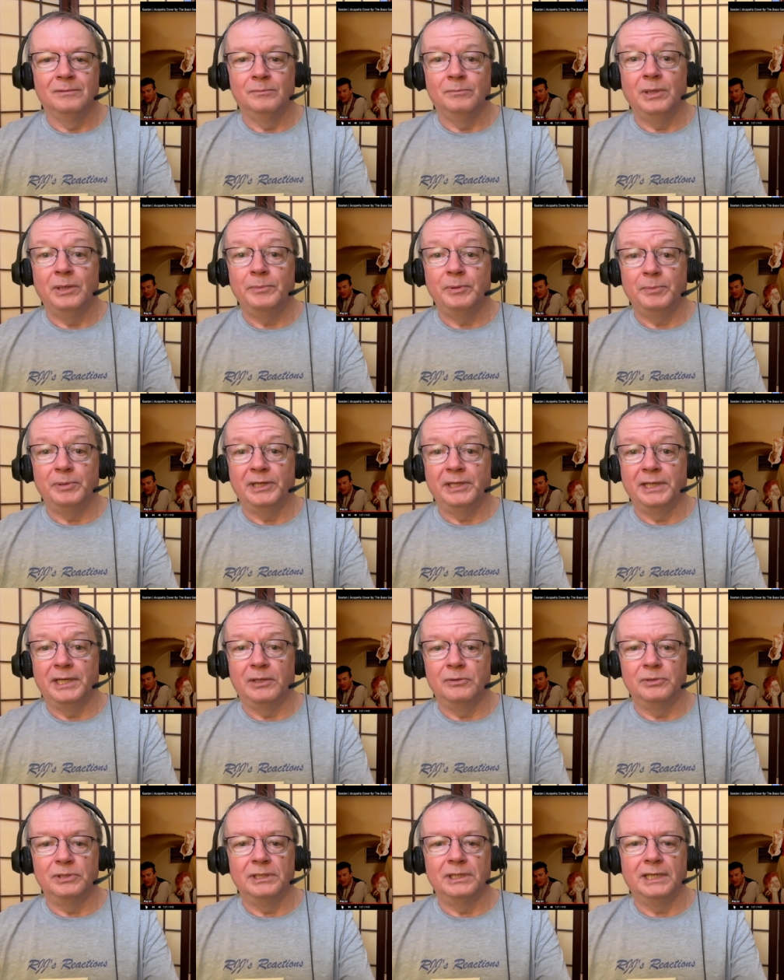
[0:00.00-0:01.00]
maybe by
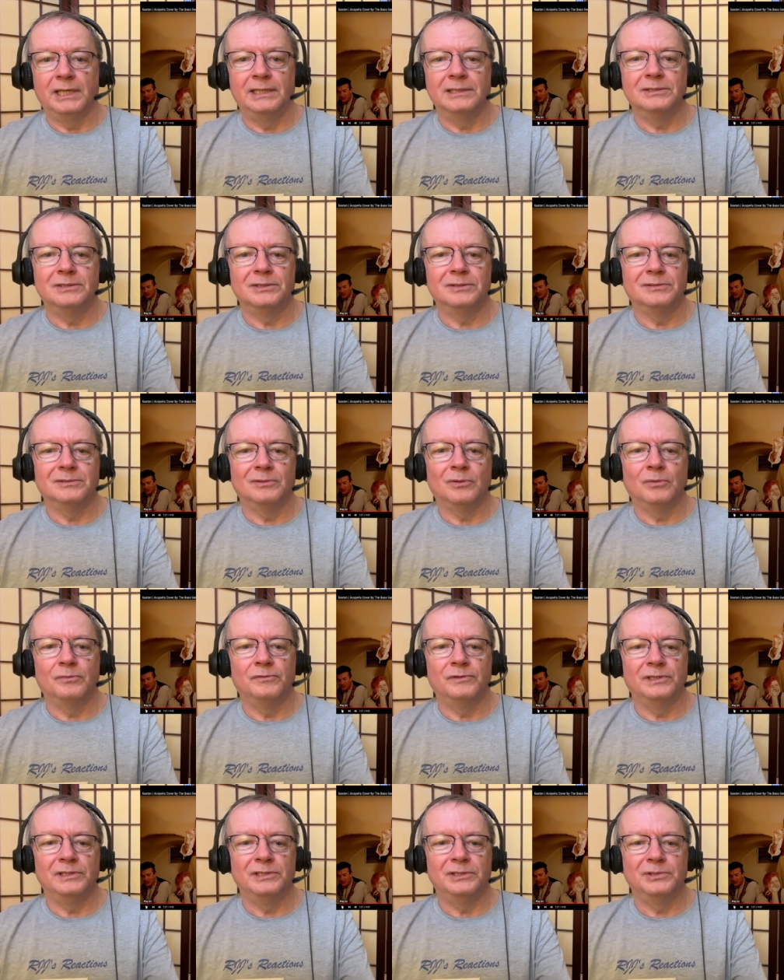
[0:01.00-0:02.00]
now he has. Uh,
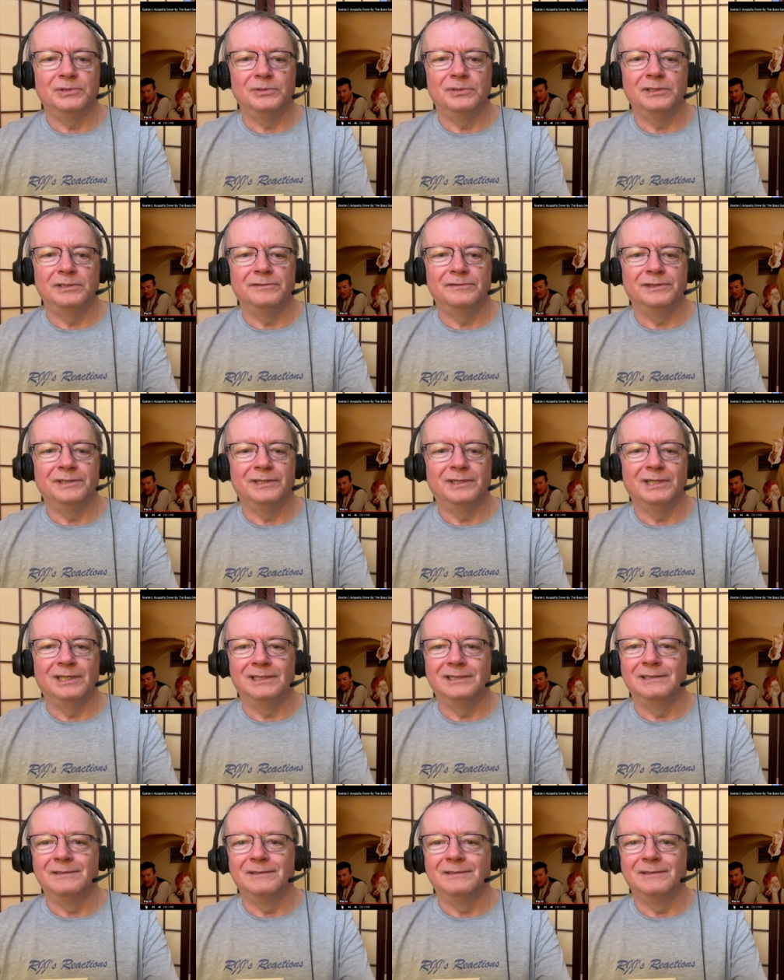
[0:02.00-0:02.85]
hopefully soon, if not.